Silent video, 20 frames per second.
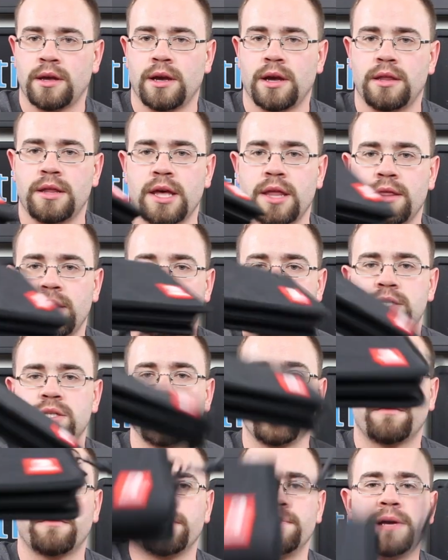and then these
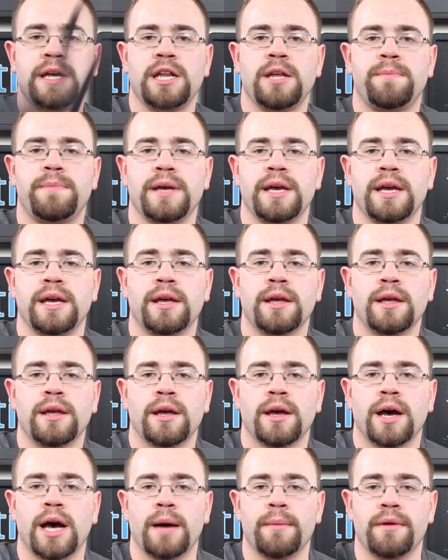two from PDP.
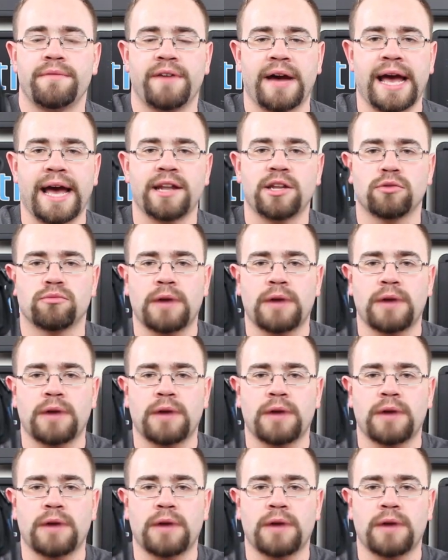If I had